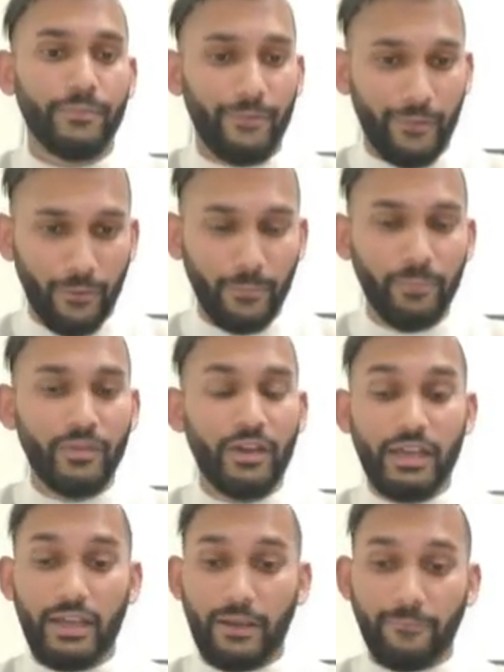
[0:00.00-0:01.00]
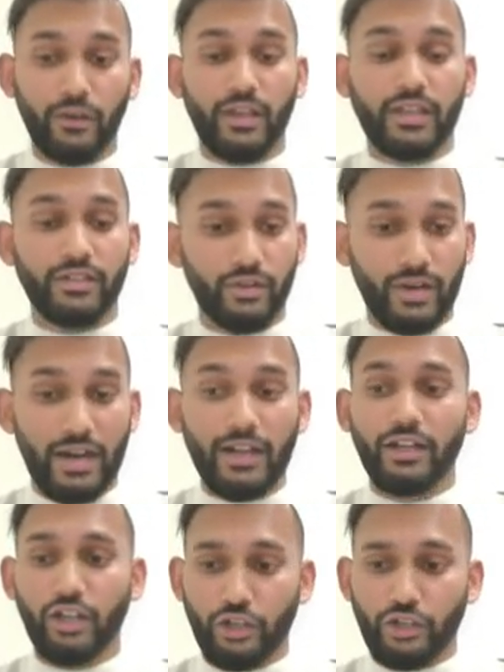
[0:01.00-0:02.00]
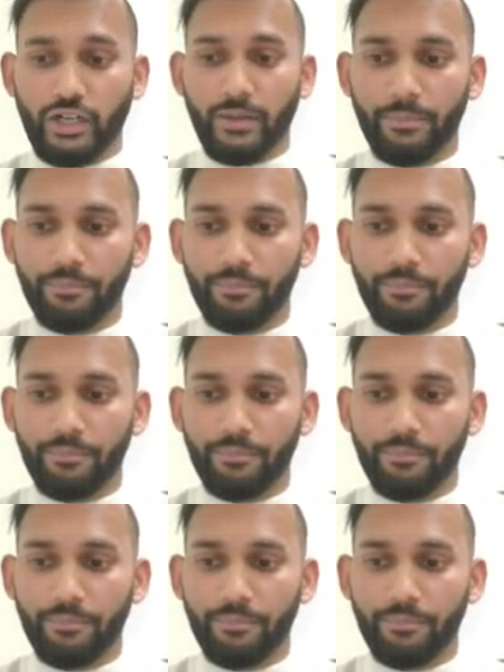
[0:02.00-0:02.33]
So if you guessed it right, good job.